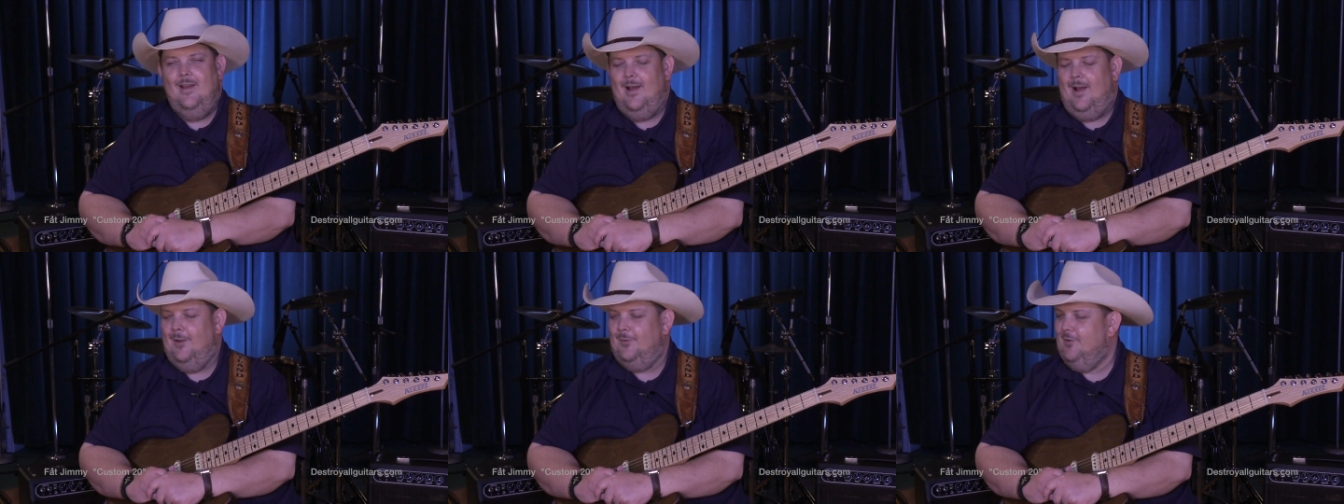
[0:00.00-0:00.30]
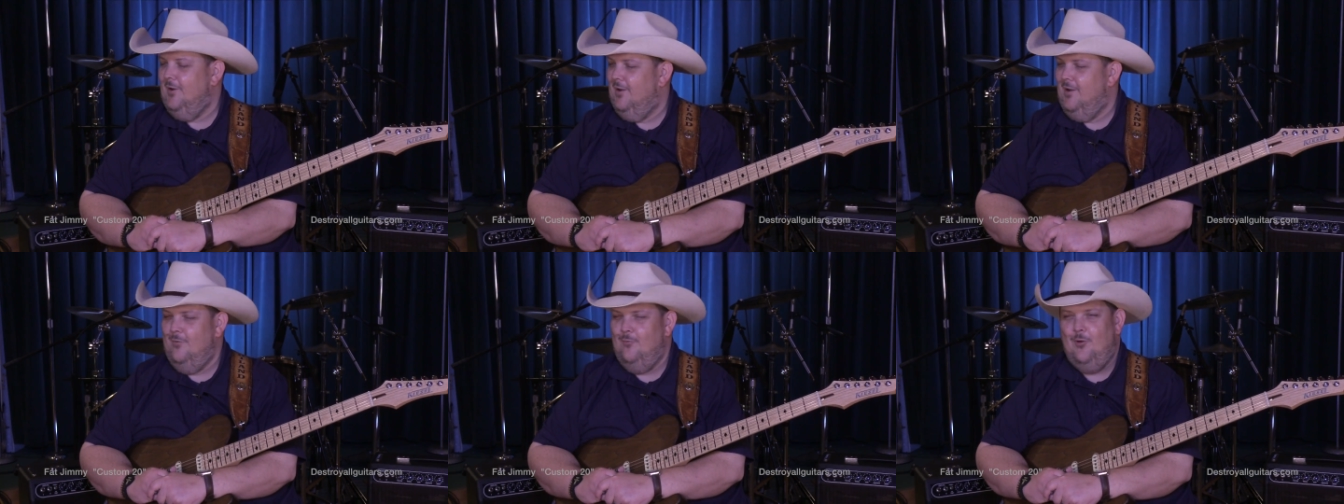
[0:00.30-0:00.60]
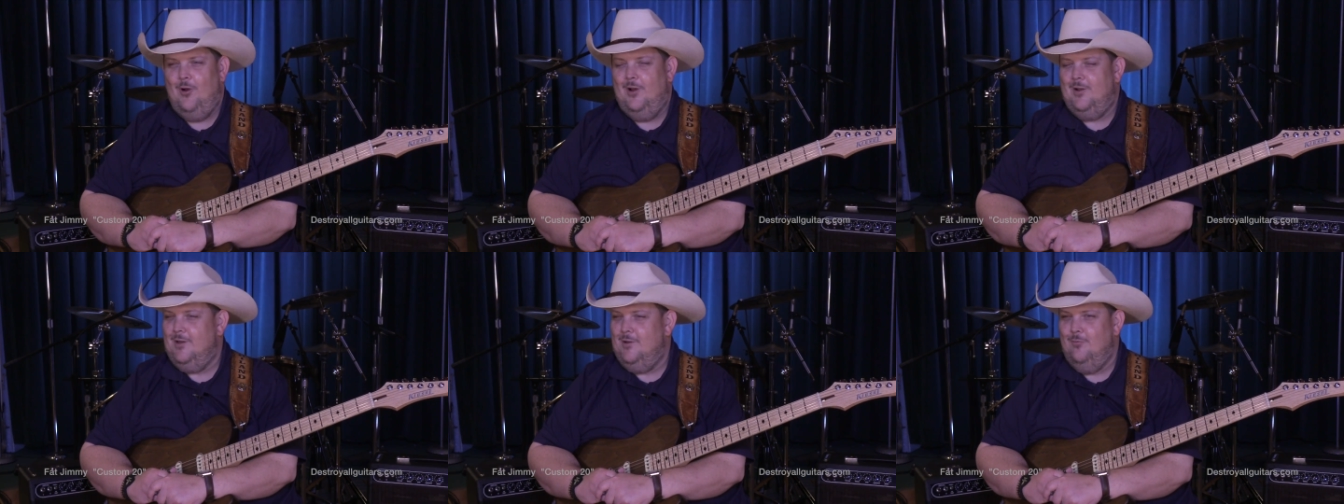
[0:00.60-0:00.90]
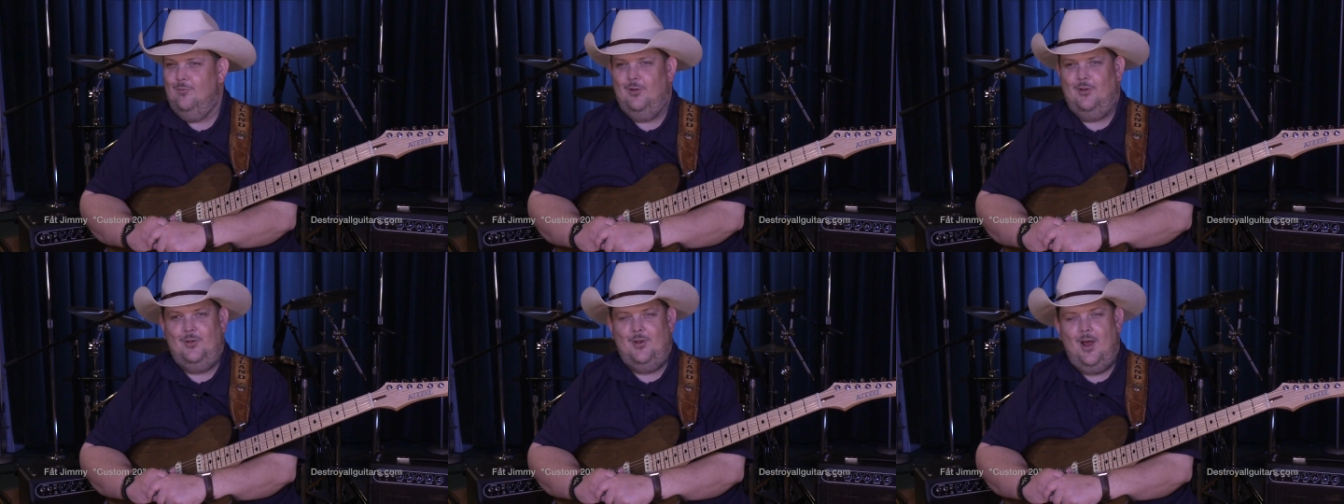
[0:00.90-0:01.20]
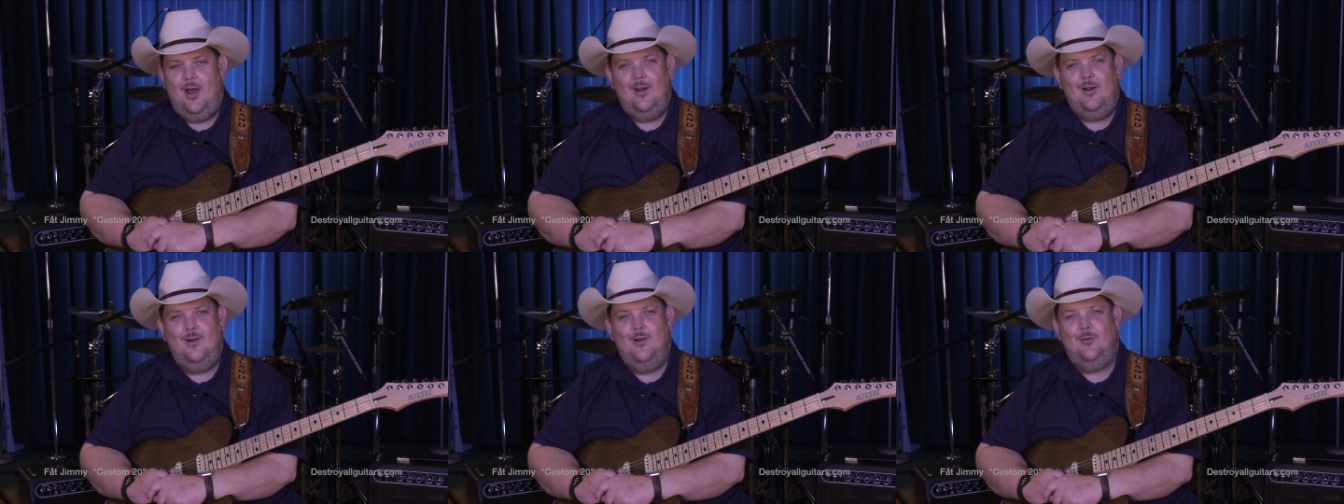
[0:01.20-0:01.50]
I'll tell you what, you will
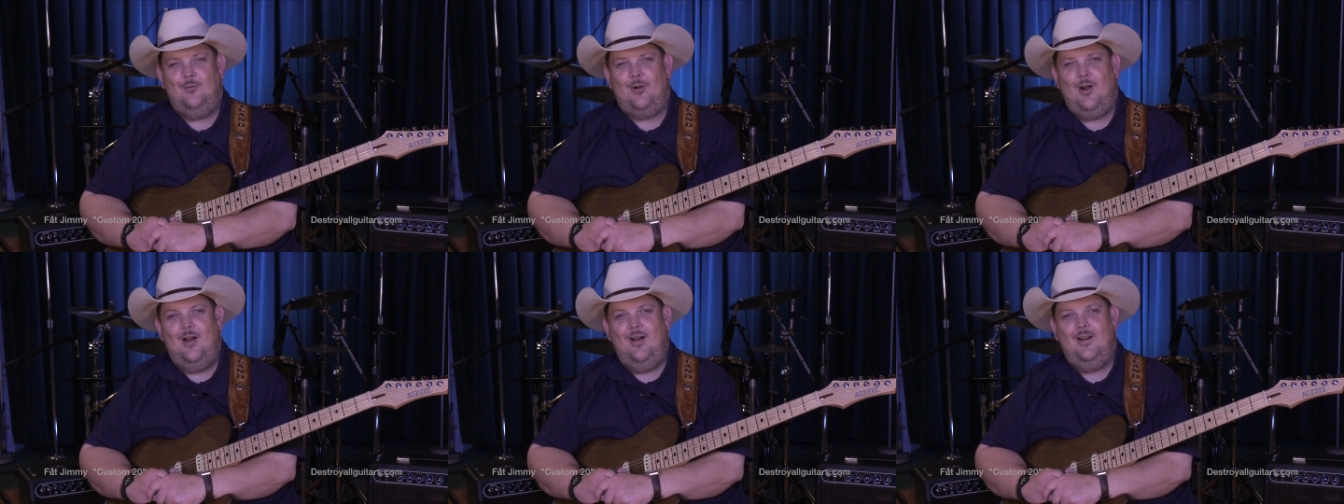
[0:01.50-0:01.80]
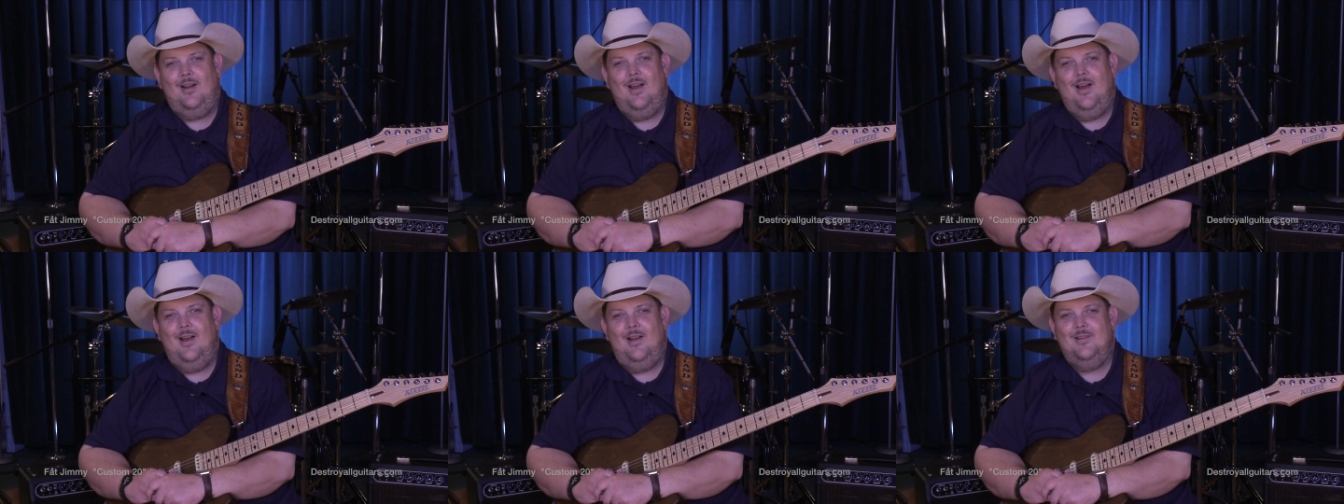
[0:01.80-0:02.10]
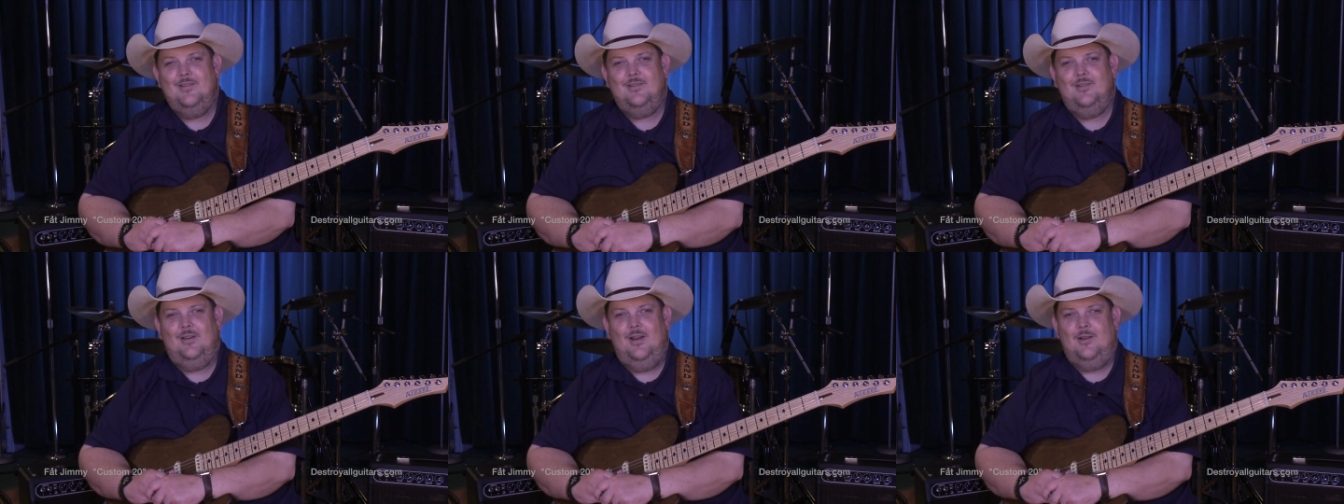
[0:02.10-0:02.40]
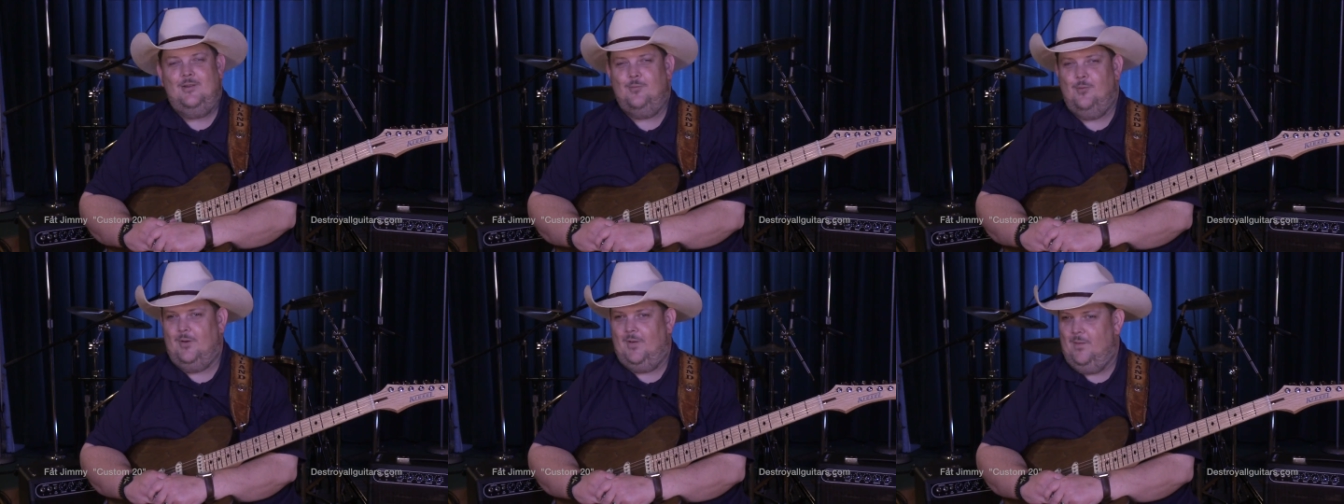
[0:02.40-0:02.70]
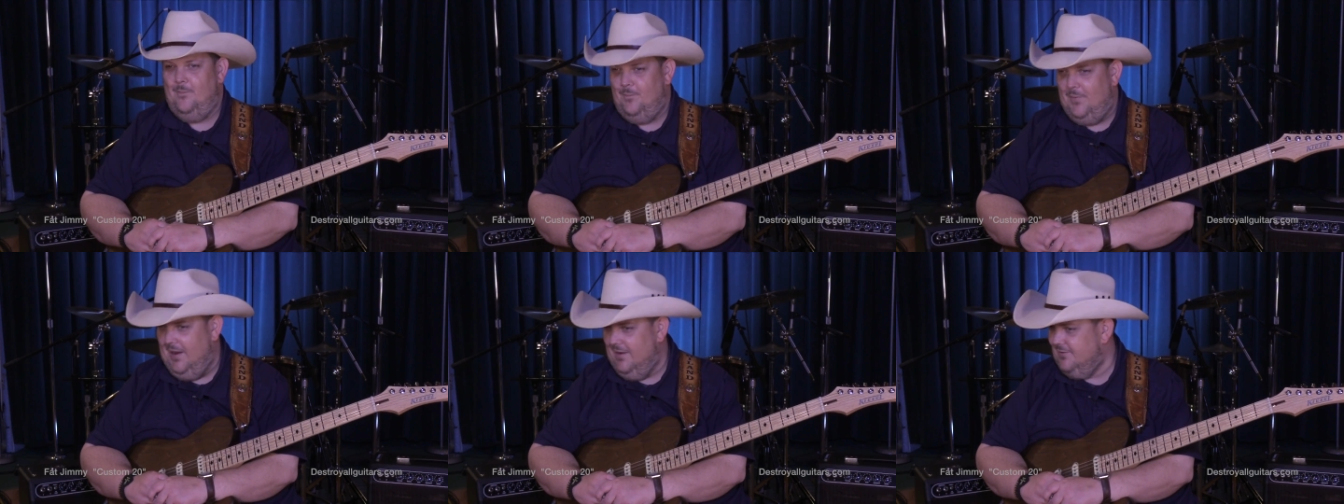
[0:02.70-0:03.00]
not go wrong, guys. It's one of
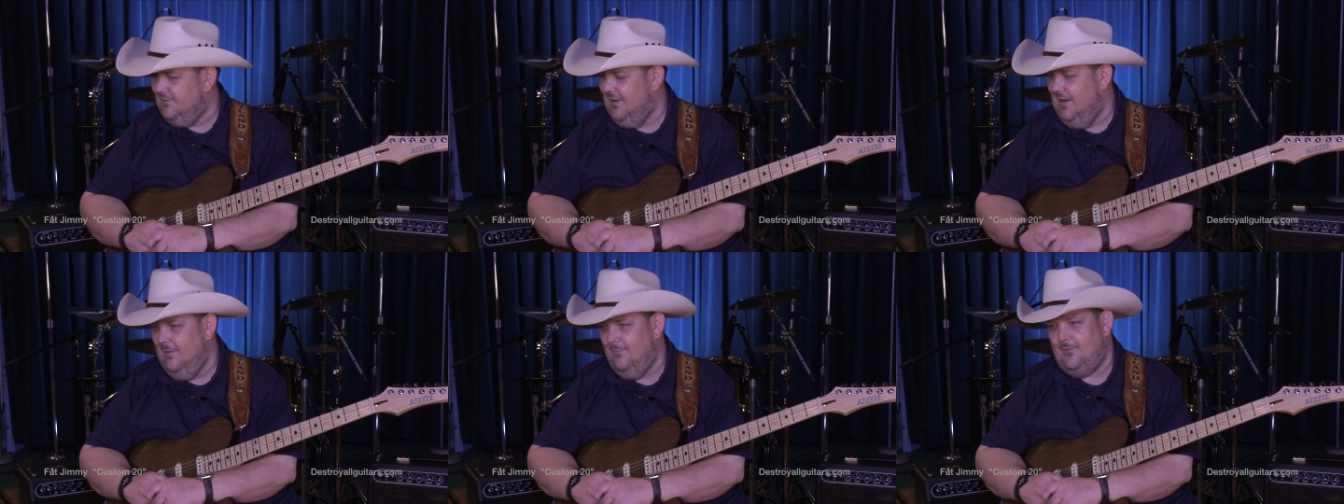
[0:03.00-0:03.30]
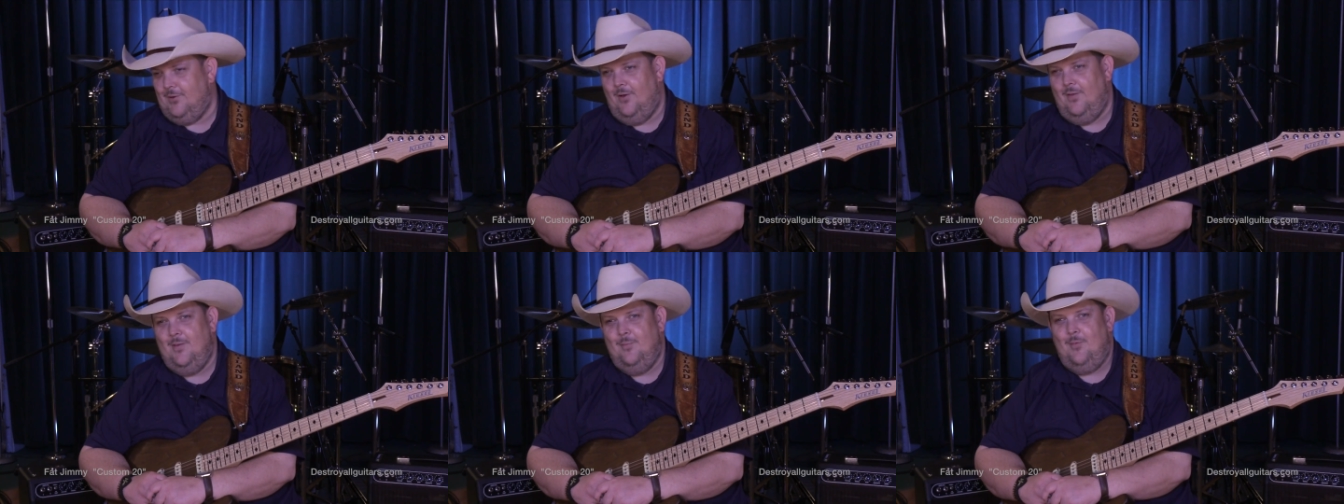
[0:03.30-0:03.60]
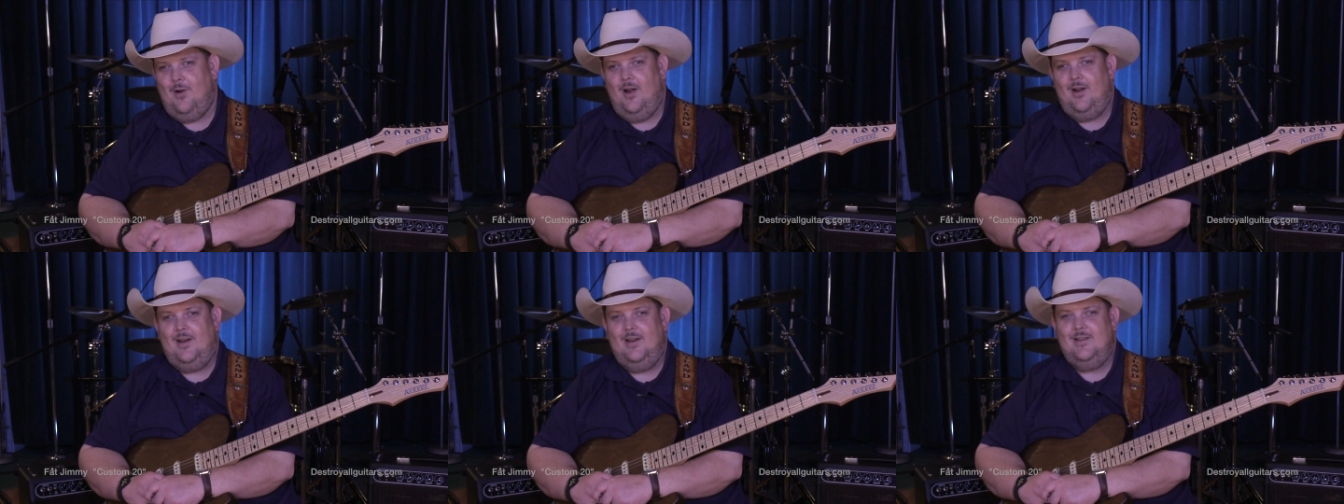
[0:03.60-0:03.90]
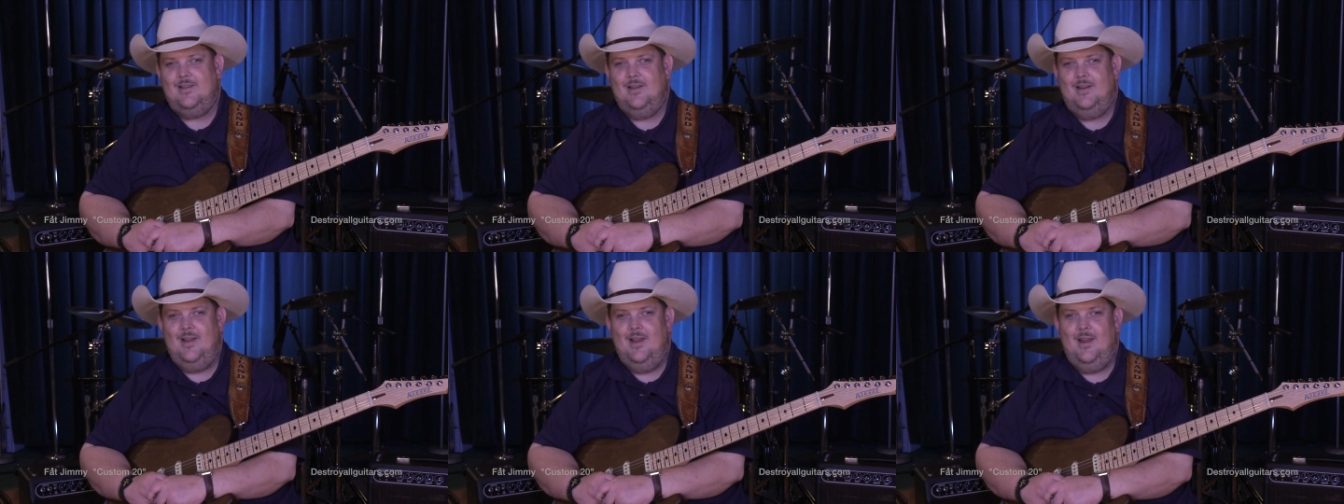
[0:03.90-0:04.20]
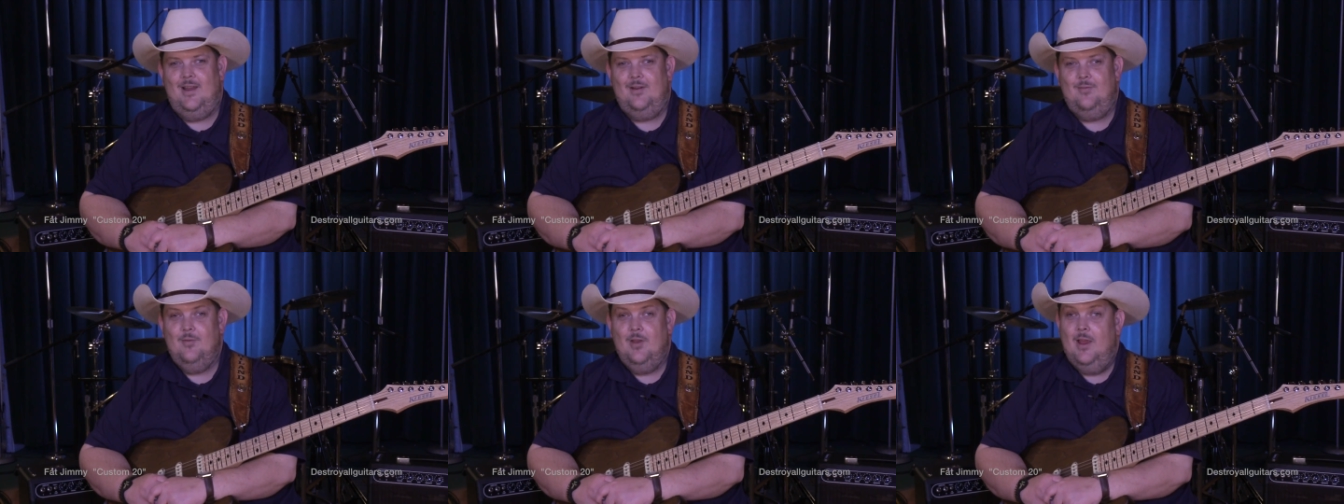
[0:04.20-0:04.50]
the best amps on the market
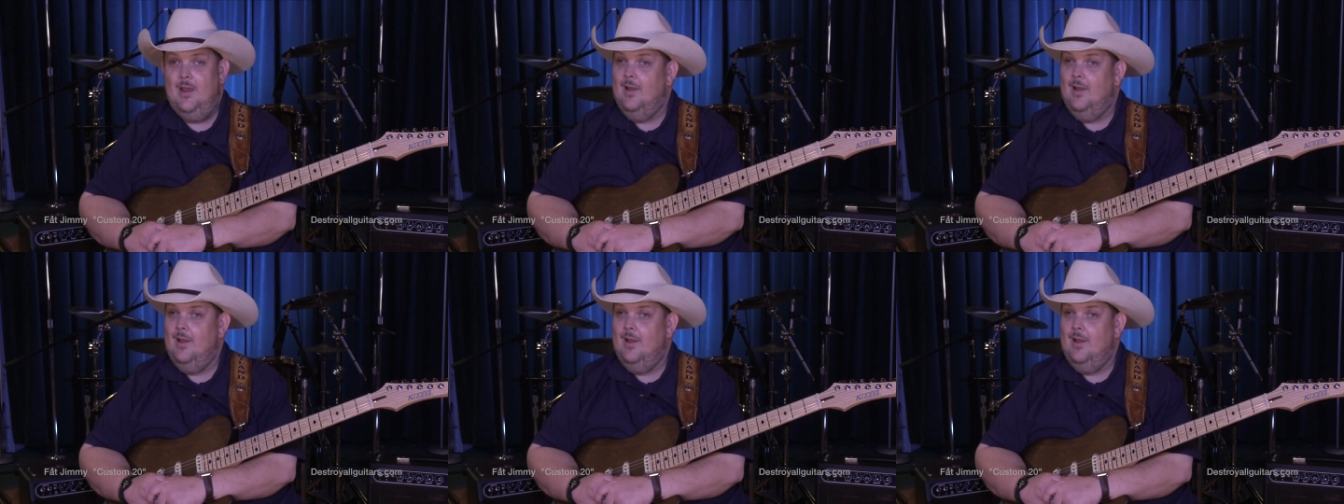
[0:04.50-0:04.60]
today.